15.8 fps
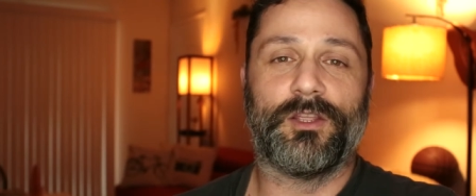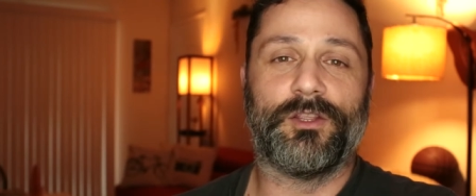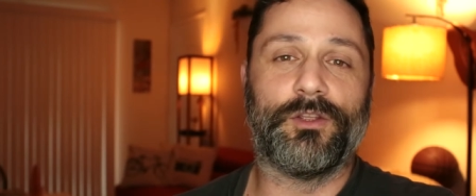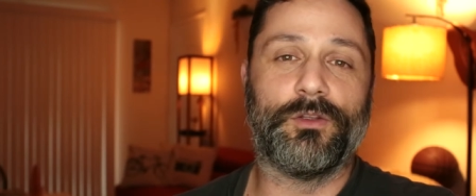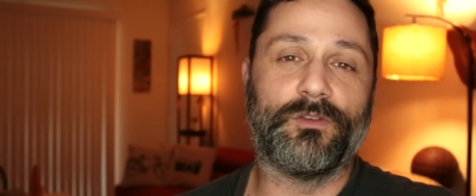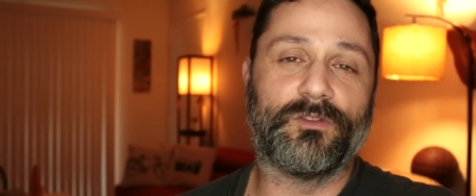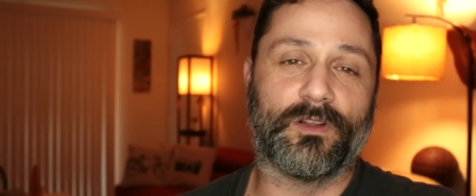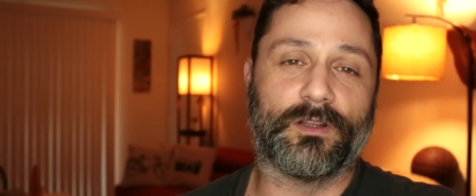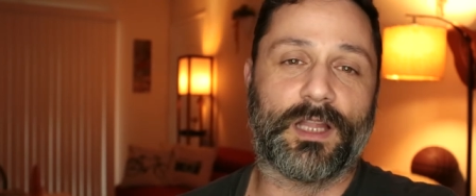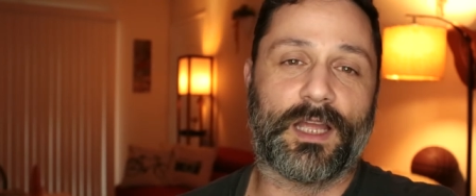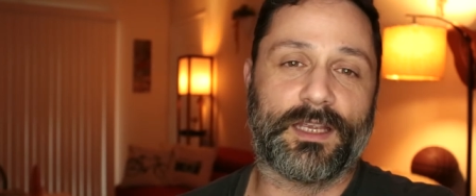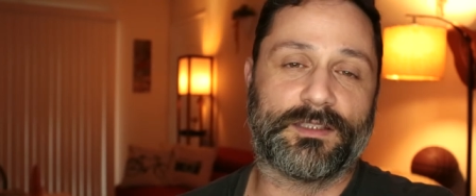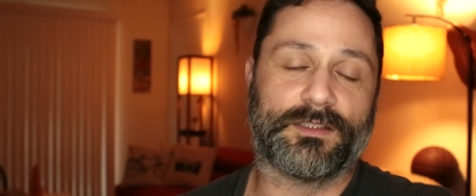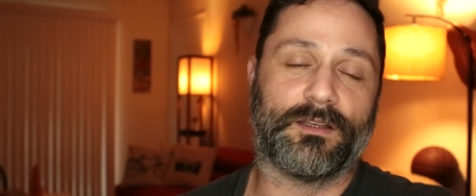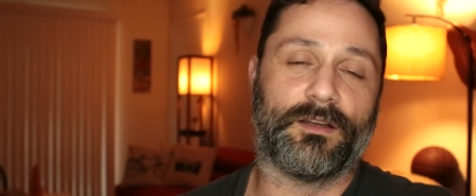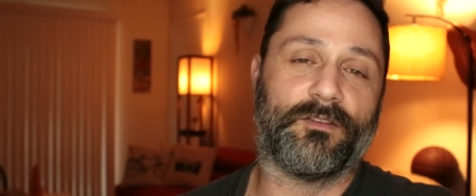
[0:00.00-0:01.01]
use the
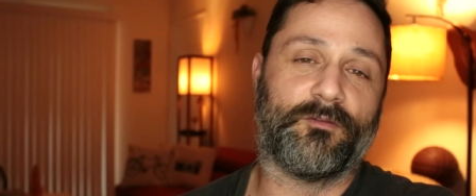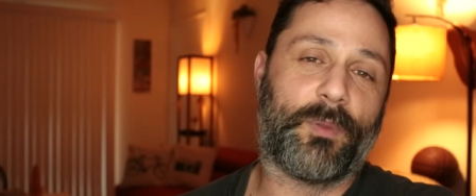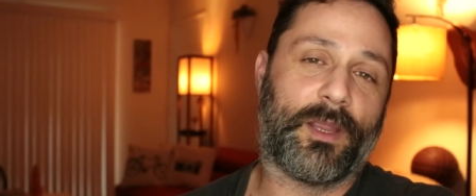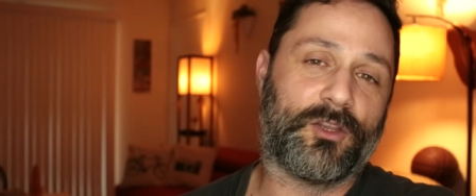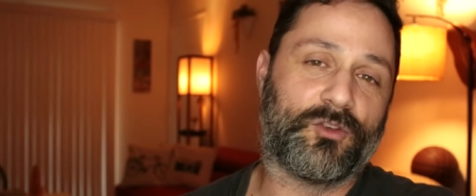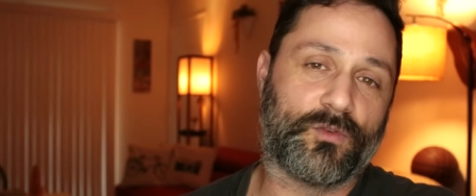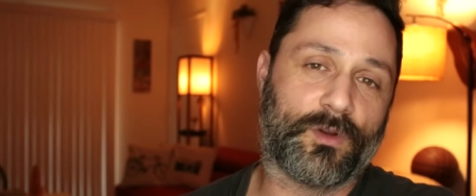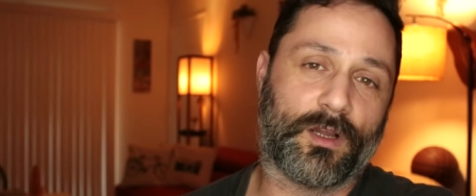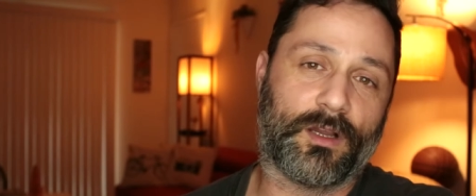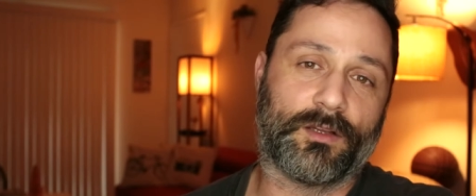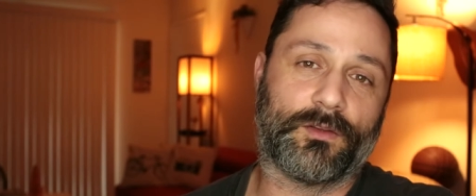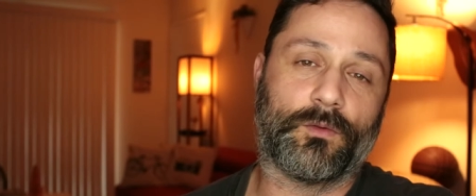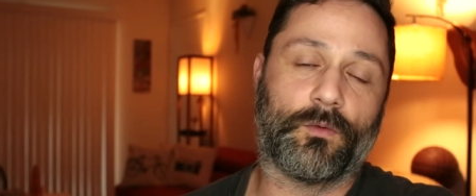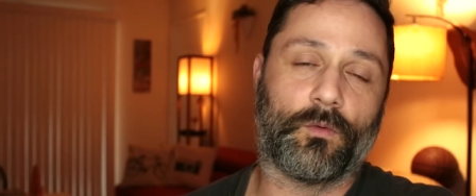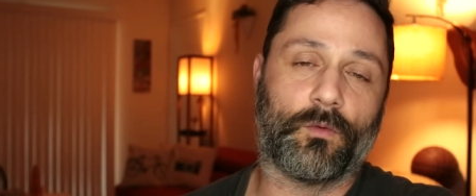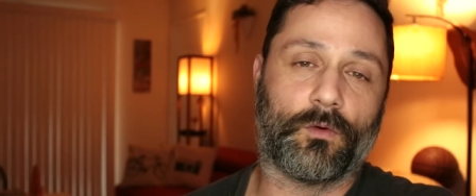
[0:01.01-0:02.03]
likes of
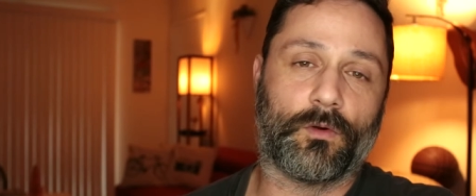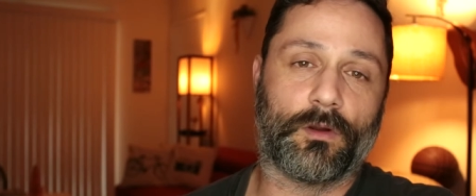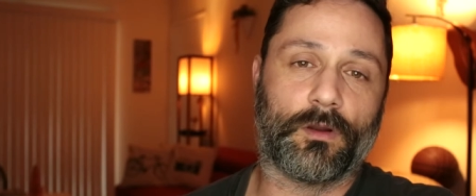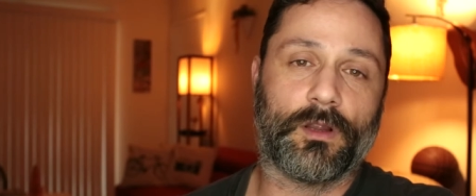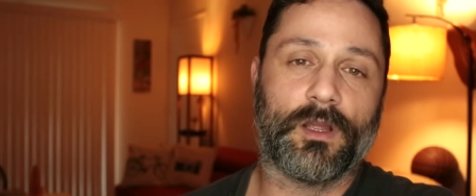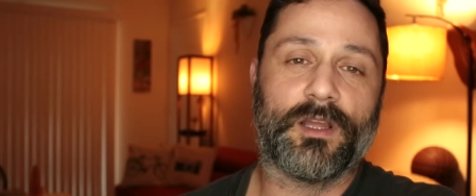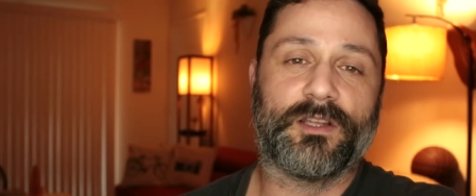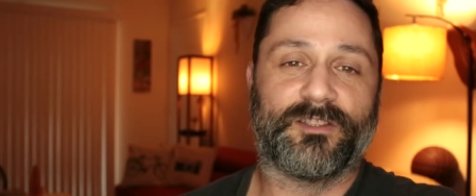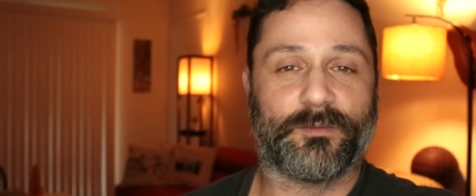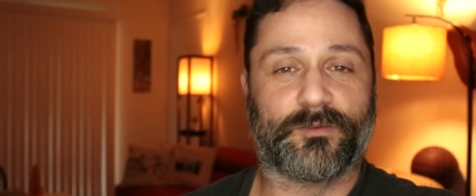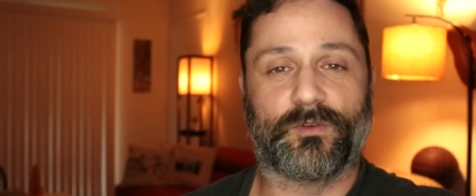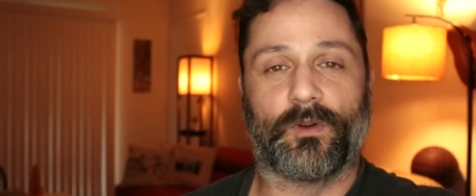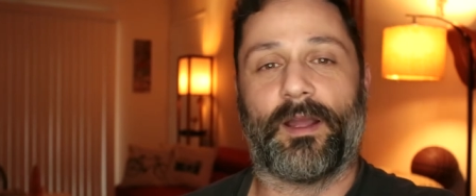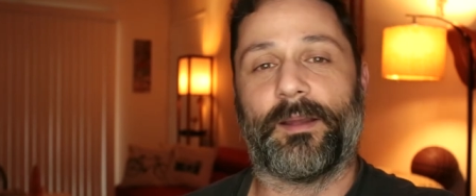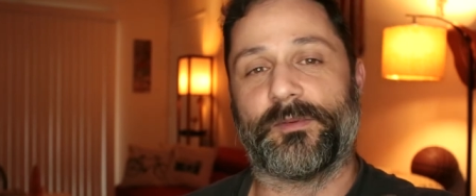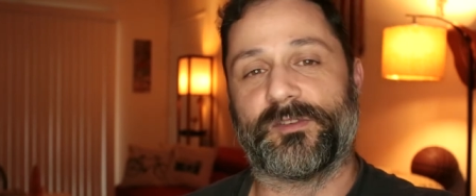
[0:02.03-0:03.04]
Patreon or
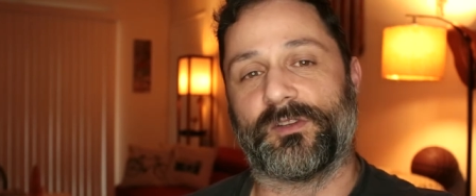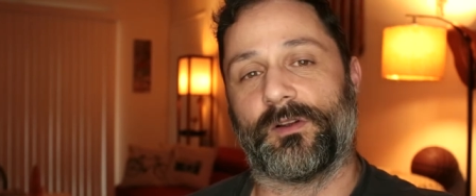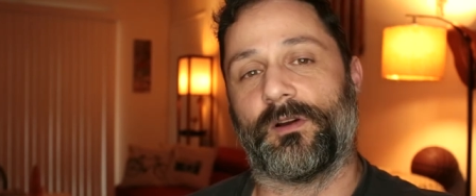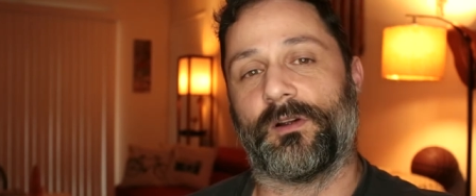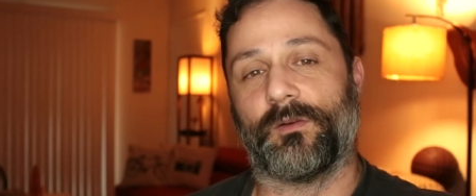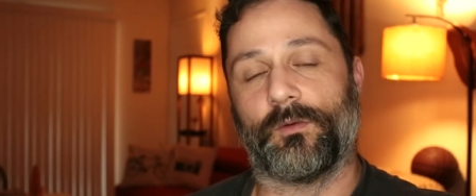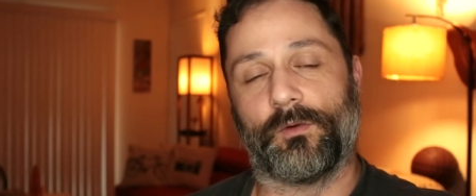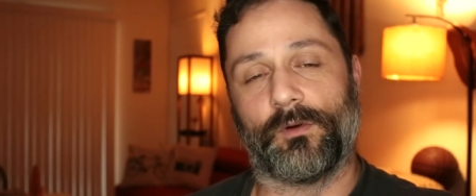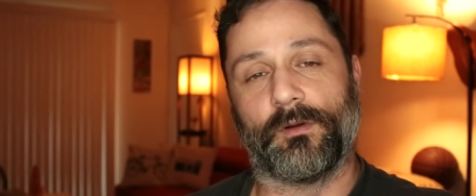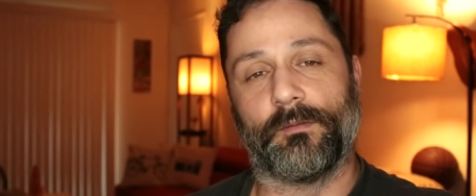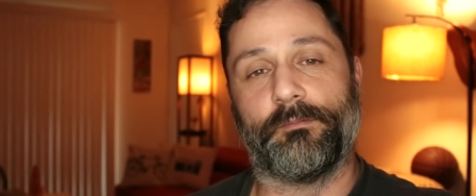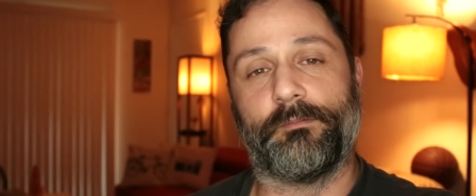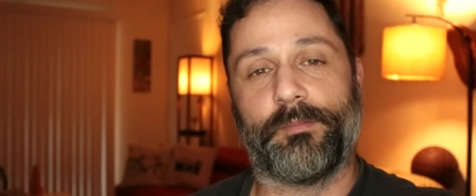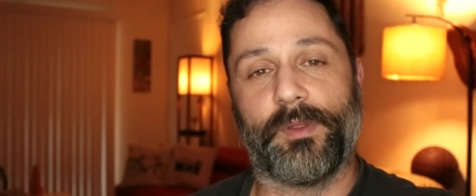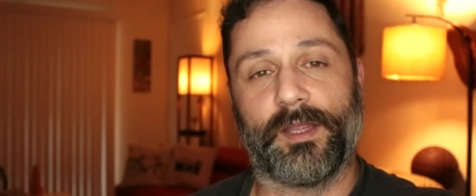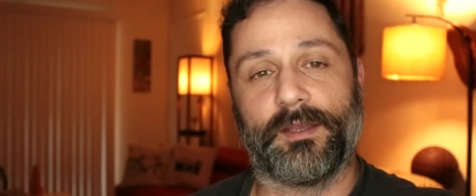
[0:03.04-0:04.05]
Subscribestar or
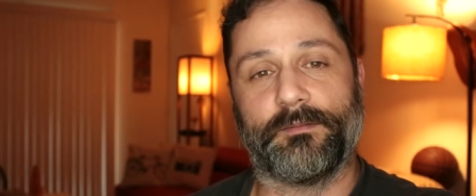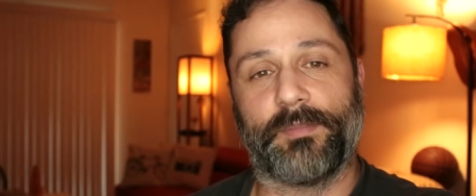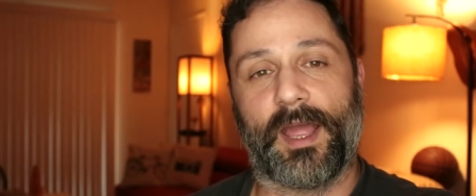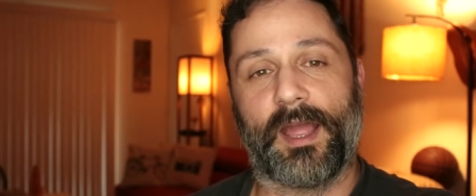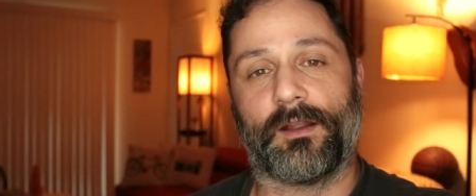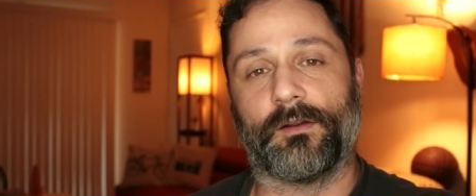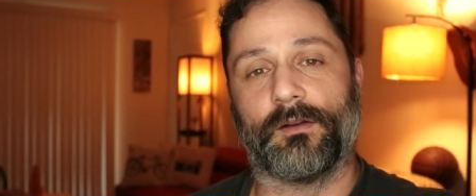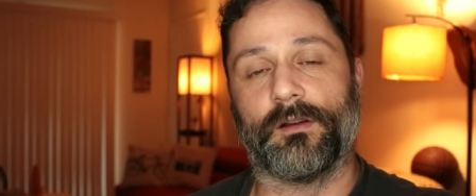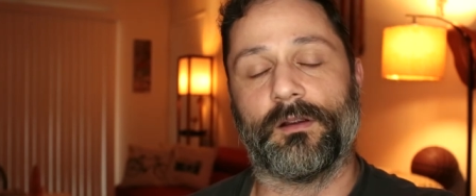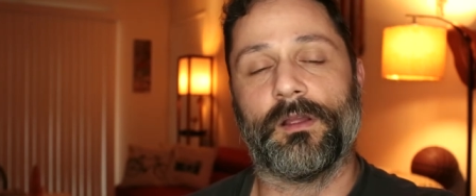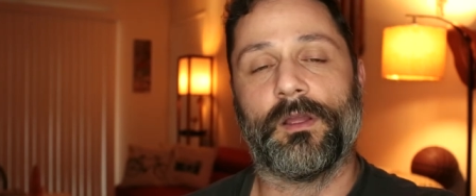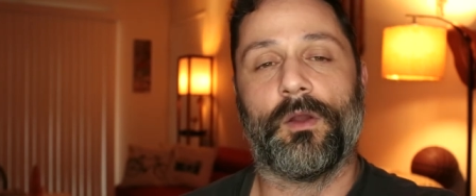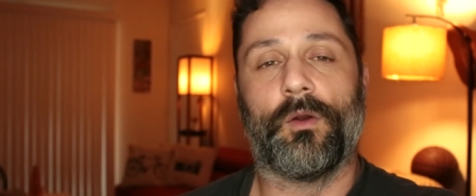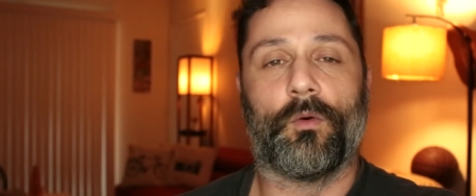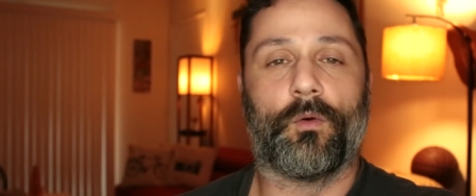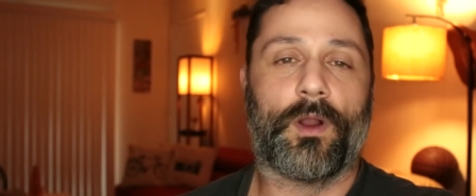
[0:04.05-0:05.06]
Bitbacker
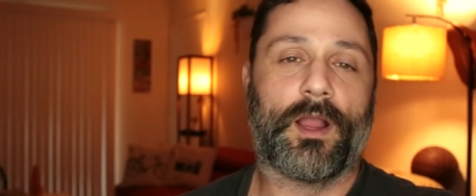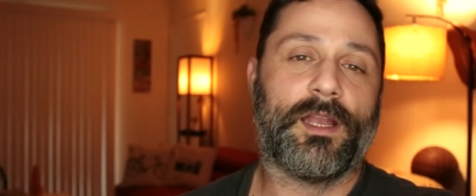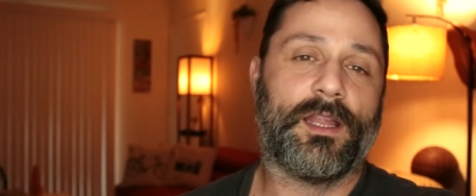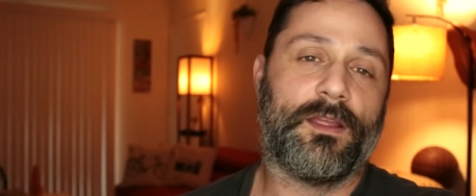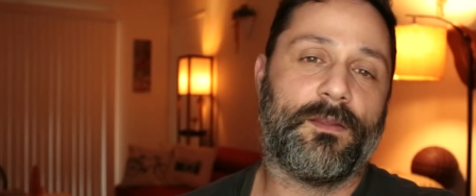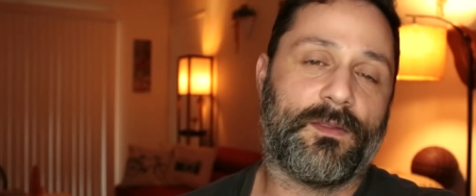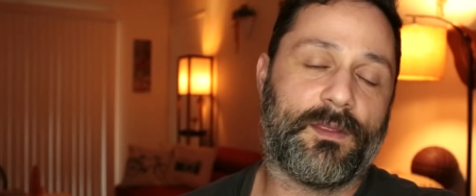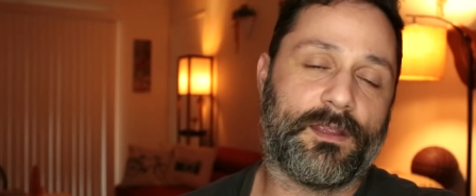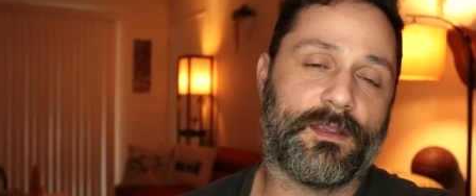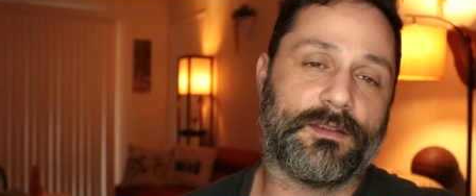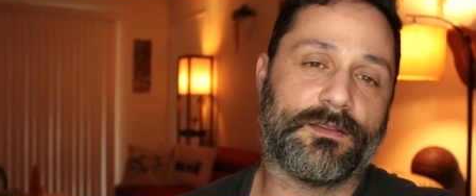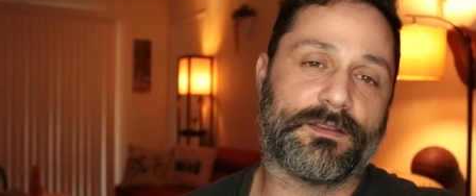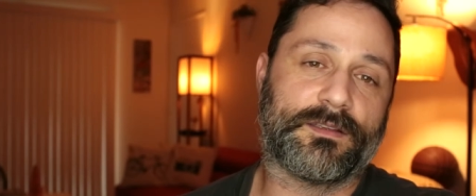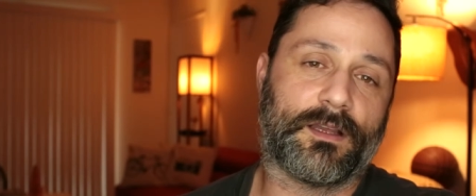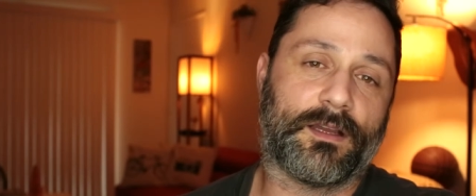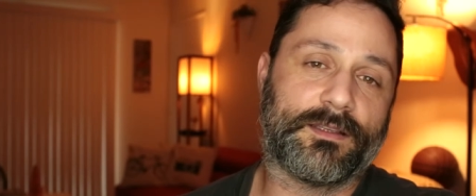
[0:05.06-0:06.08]
or any of
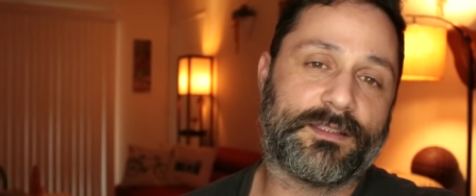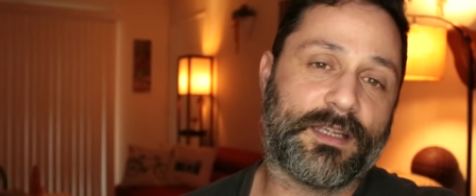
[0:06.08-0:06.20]
these uh,